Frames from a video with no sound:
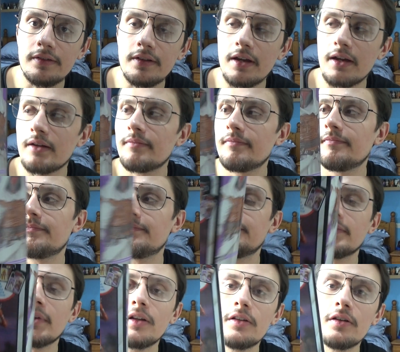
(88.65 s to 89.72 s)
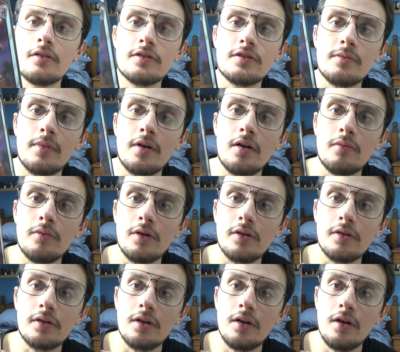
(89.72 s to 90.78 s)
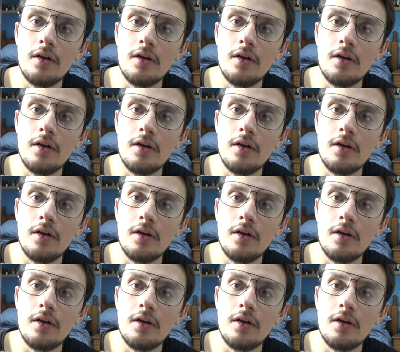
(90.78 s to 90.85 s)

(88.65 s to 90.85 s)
there, and you've got some artwork